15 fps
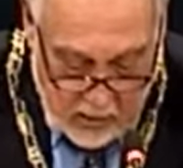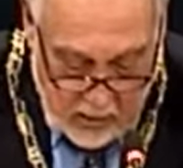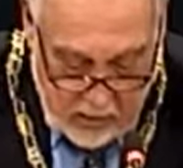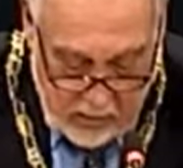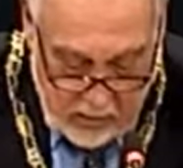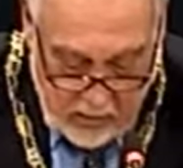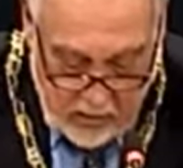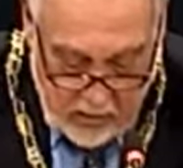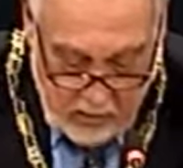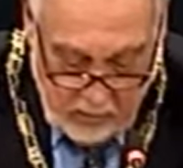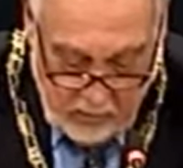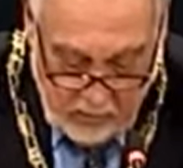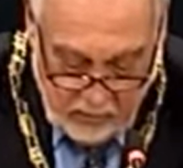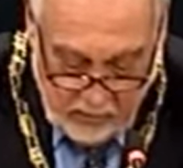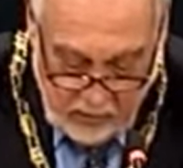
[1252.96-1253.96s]
In terms
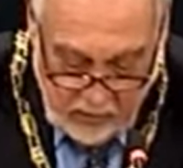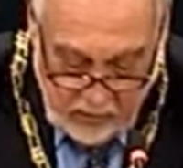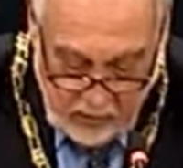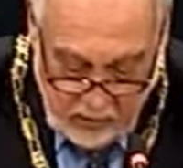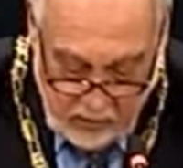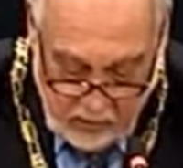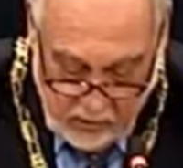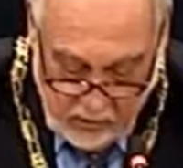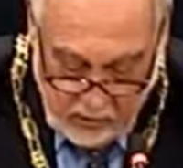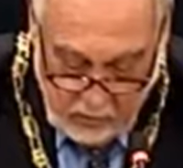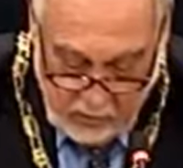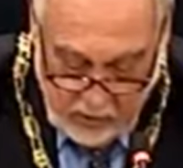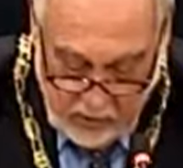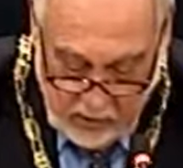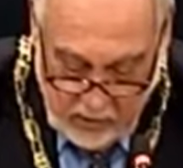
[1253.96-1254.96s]
of Standing Orders
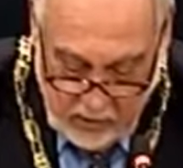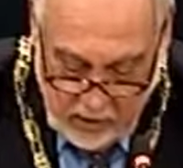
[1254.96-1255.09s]
1,